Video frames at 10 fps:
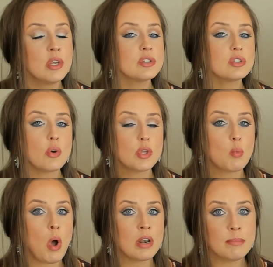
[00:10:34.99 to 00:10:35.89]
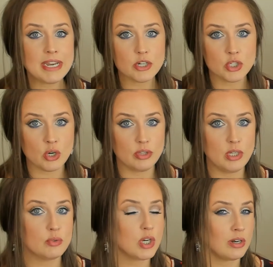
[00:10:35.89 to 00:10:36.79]
So you want to make sure that
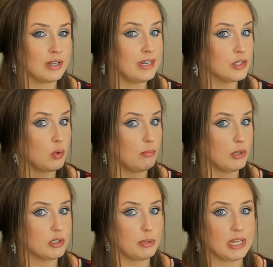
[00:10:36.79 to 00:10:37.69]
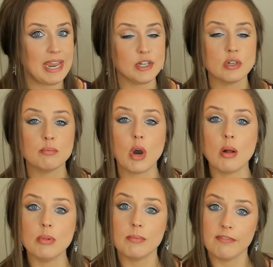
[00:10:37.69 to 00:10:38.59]
you turn it into a multiplication
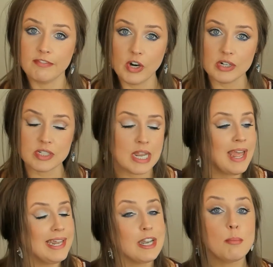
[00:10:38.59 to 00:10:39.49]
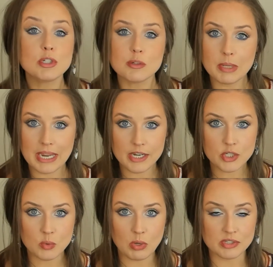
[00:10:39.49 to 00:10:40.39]
problem first. Now
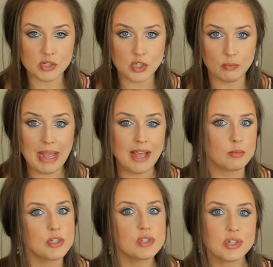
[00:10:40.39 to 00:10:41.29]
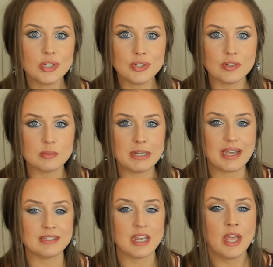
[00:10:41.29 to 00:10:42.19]
multiplication wasn't too bad, which is good news
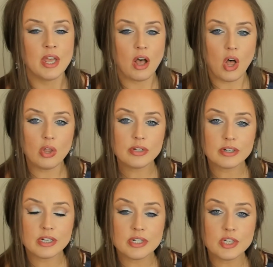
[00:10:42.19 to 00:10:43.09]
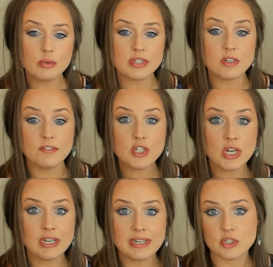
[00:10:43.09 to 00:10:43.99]
because all you're going to do with
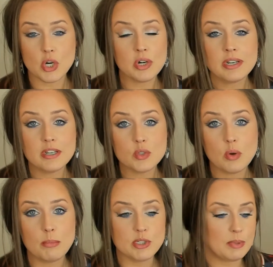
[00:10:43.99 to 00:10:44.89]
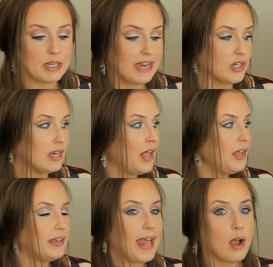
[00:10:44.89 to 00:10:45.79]
division is turn it into a multiplication.
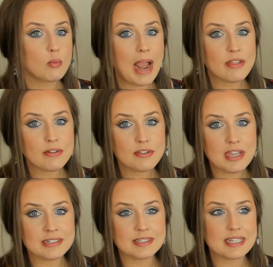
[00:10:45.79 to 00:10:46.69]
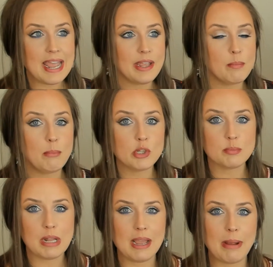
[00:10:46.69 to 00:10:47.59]
Now rather than say
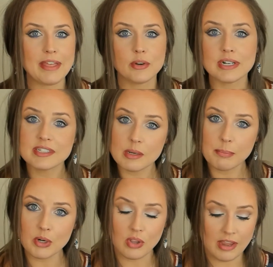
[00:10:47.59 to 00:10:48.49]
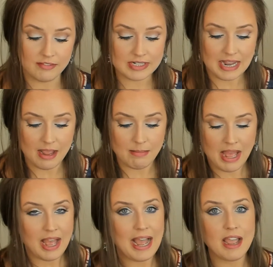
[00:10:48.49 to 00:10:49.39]
multiply by the reciprocal every time,
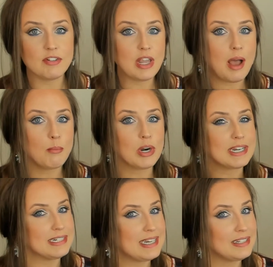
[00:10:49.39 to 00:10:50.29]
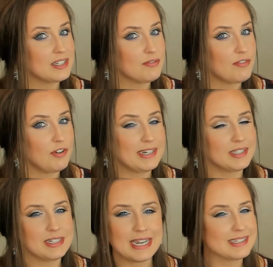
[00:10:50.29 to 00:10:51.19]
I have a lot more condensed of a
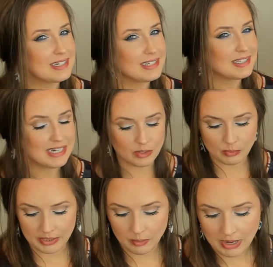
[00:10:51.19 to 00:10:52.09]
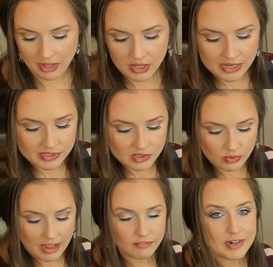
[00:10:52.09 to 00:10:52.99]
phrase that tends to stick really well. So
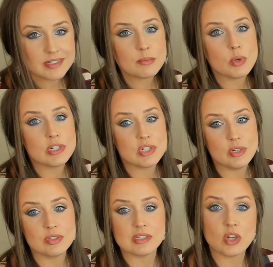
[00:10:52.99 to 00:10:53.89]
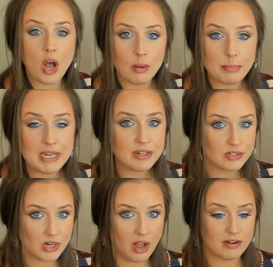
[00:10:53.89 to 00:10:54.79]
that phrase I'm going to use is copy
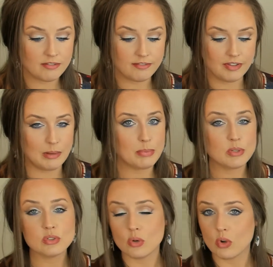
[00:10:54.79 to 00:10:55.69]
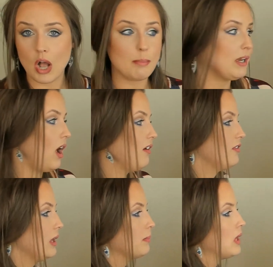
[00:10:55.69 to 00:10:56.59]
dot flip. So copy dot
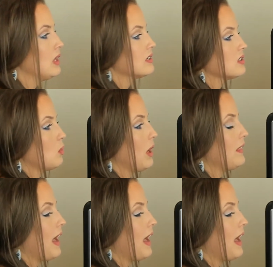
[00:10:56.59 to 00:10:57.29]
flip. So what